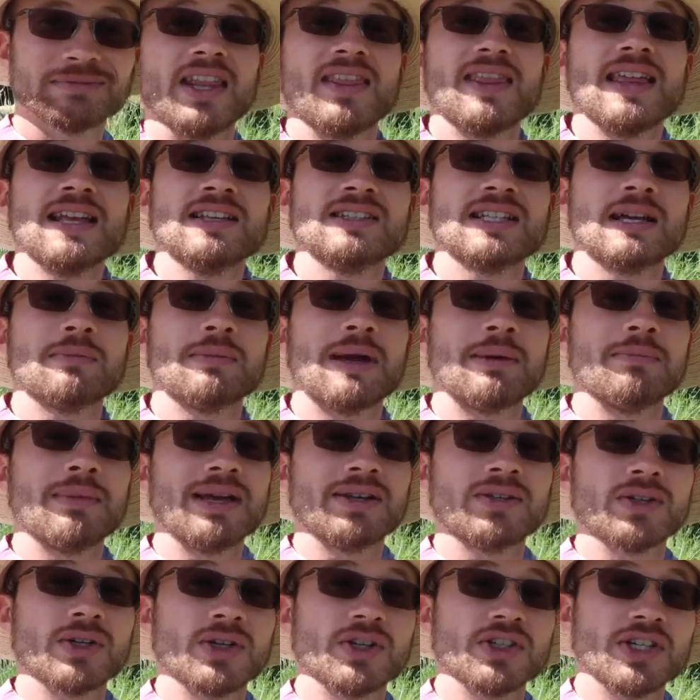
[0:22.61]
the things that my
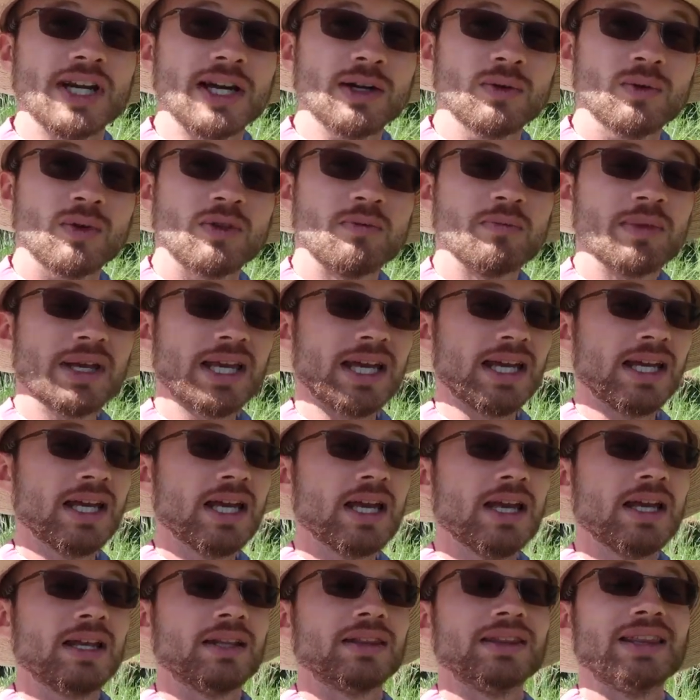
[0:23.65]
mentor shared with me
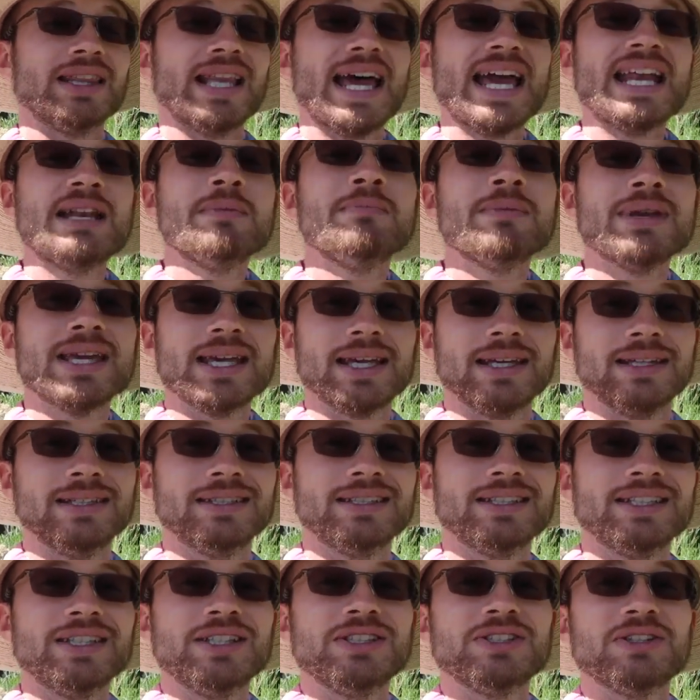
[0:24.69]
led
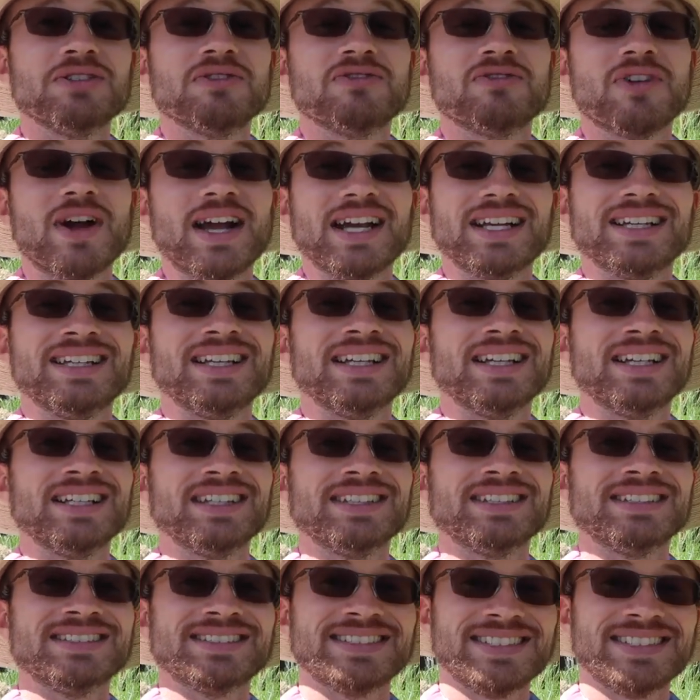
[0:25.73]
me to finding